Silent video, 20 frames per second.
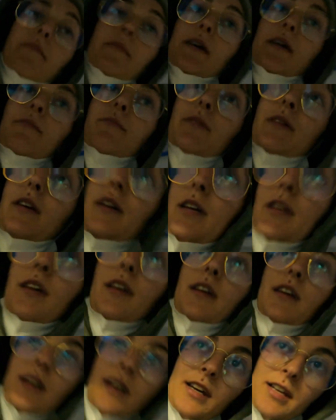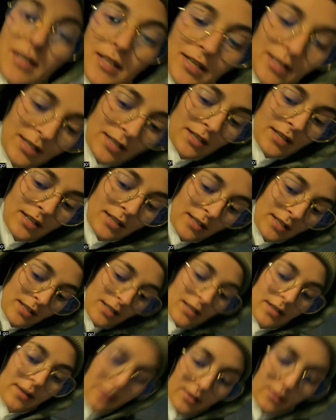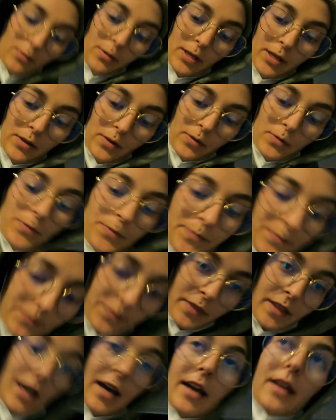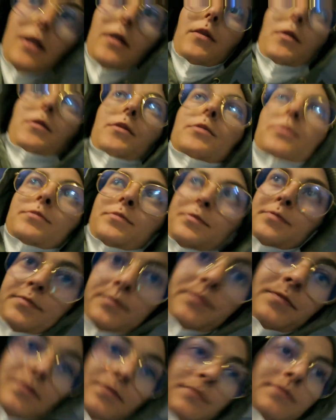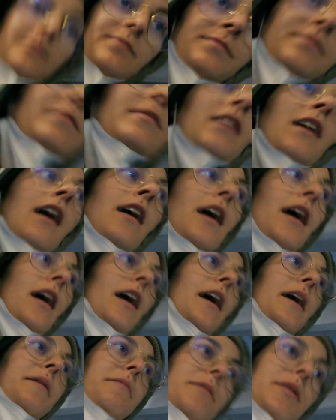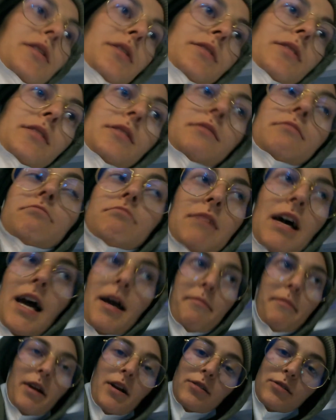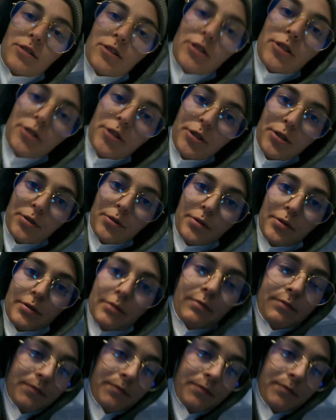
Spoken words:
maybe we go. I don't know. I'm not too sure.